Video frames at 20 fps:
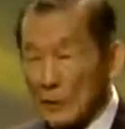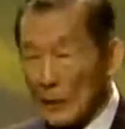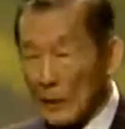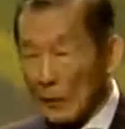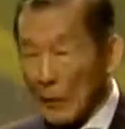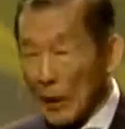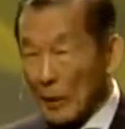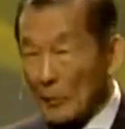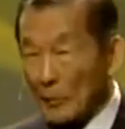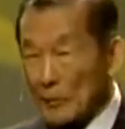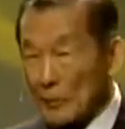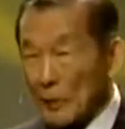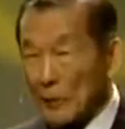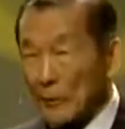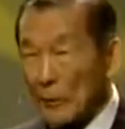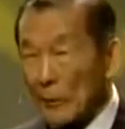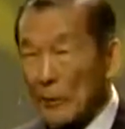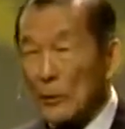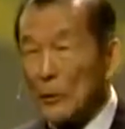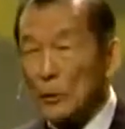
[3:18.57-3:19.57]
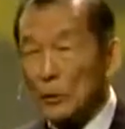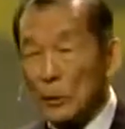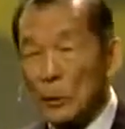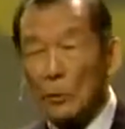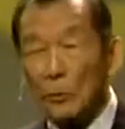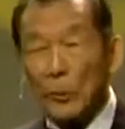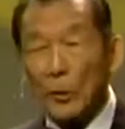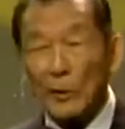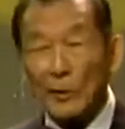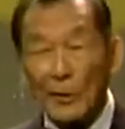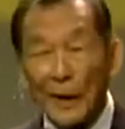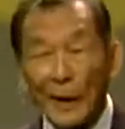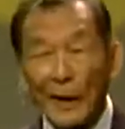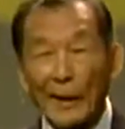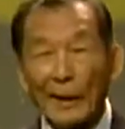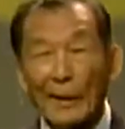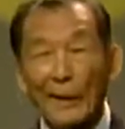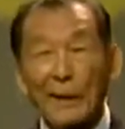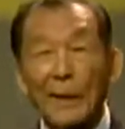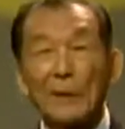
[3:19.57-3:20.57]
develop something to
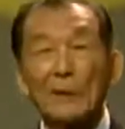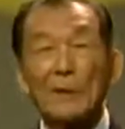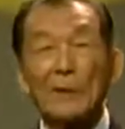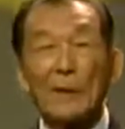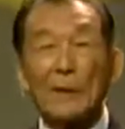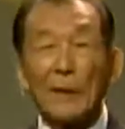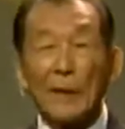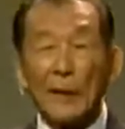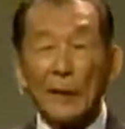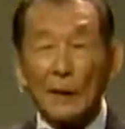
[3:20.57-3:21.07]
protect these